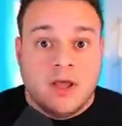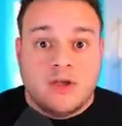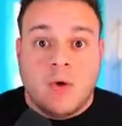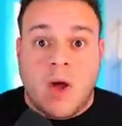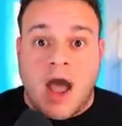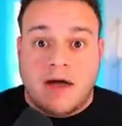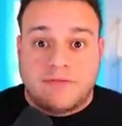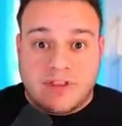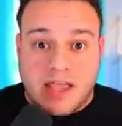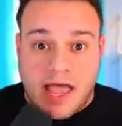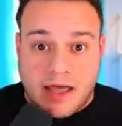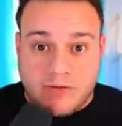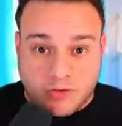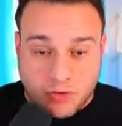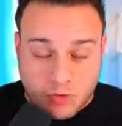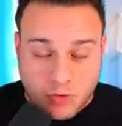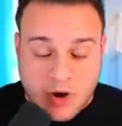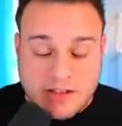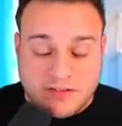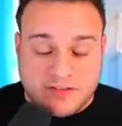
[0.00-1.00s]
You have to have
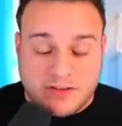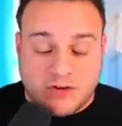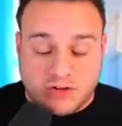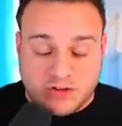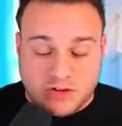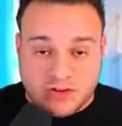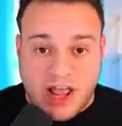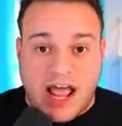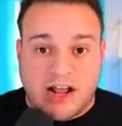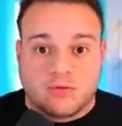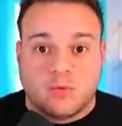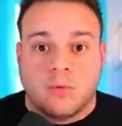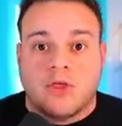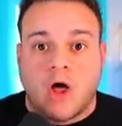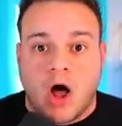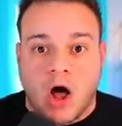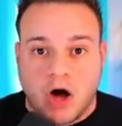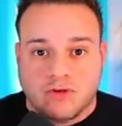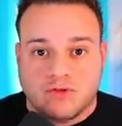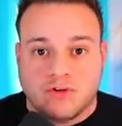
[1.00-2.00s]
crates that are stacked with
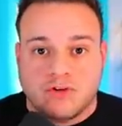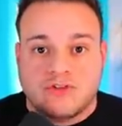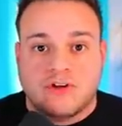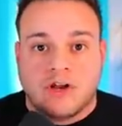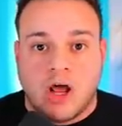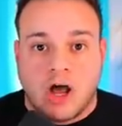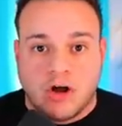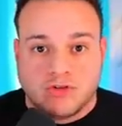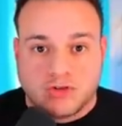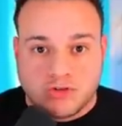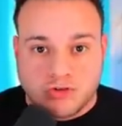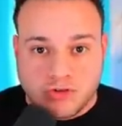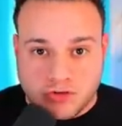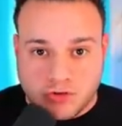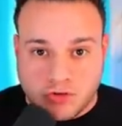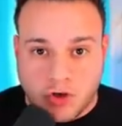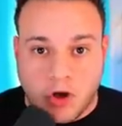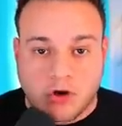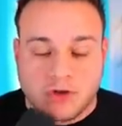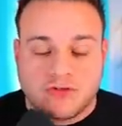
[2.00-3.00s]
hundreds and hundreds of
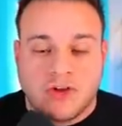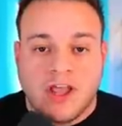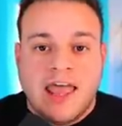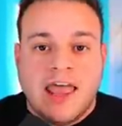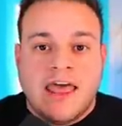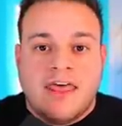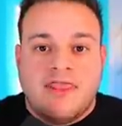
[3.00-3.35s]
songs.